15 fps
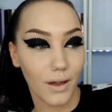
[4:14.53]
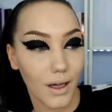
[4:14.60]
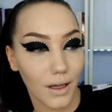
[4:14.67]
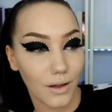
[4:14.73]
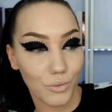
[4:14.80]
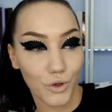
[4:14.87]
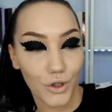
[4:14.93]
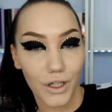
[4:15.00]
Yeah,
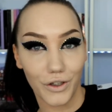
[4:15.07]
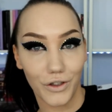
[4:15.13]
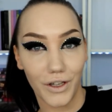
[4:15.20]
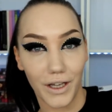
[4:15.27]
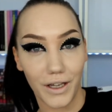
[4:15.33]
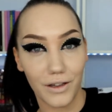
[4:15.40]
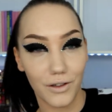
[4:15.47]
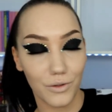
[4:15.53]
the more I look
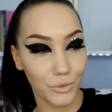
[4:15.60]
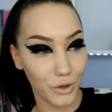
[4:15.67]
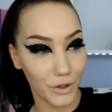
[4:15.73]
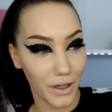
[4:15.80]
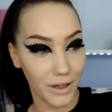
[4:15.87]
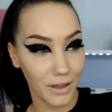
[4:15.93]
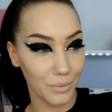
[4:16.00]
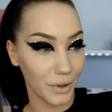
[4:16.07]
at it, the more
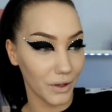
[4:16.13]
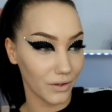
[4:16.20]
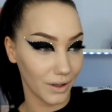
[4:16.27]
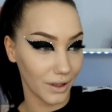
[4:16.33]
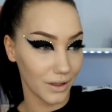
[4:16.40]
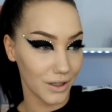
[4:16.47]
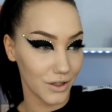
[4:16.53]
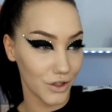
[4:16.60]
I think my
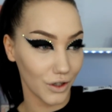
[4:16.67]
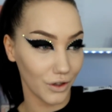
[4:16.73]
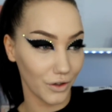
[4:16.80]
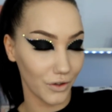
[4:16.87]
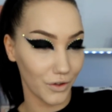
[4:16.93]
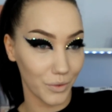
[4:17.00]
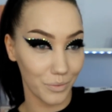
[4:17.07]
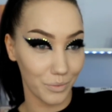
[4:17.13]
skin actually
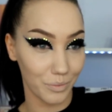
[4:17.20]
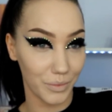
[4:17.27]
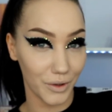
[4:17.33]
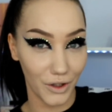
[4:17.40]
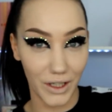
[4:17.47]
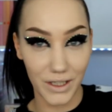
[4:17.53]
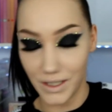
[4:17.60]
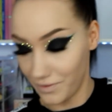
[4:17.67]
looks
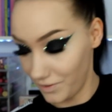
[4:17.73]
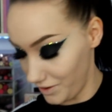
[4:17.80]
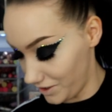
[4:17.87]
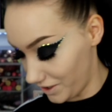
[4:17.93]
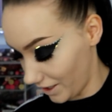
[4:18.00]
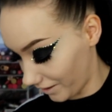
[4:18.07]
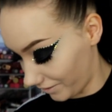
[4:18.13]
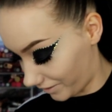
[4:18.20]
bloody
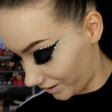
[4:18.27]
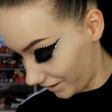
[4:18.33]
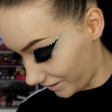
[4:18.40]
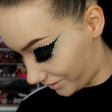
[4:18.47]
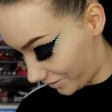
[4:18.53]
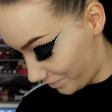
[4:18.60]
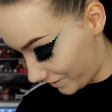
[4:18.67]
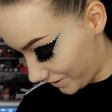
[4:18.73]
fantastic,
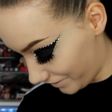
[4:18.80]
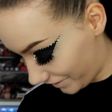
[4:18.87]
to be